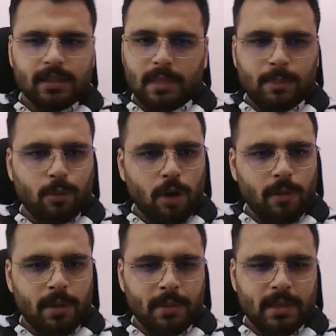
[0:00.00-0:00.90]
But the
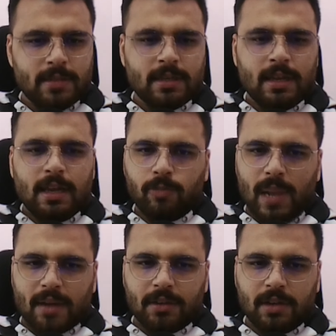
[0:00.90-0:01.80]
problem is, if
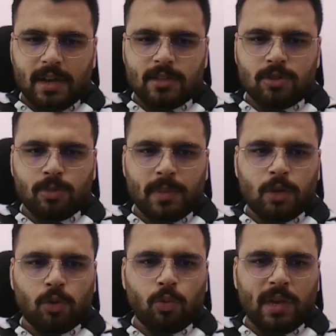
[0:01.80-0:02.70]
black tries to
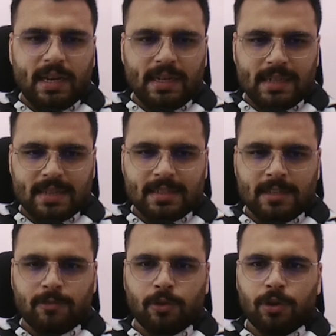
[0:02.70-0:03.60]
play queen takes
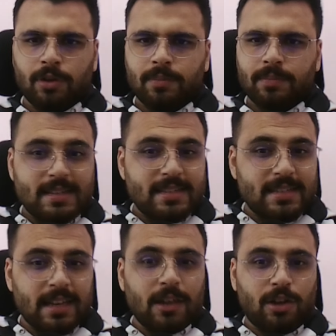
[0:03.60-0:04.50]
c4, he's
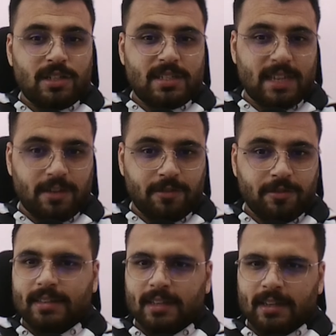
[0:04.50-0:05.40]
still not safe.
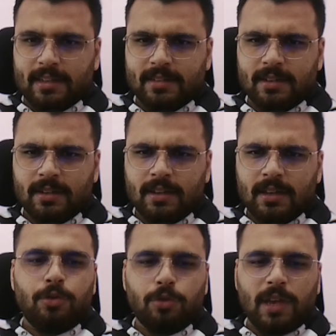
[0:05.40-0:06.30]
And the reason?
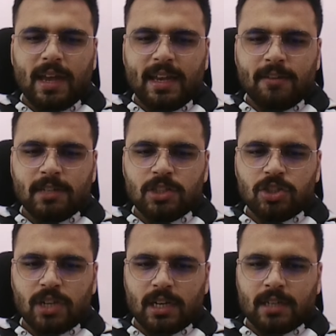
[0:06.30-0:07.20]
Rook a1
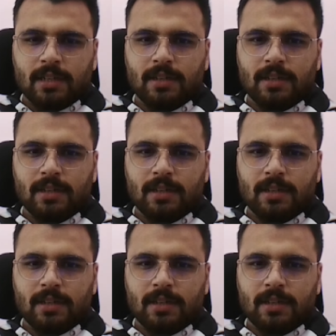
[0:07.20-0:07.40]
check.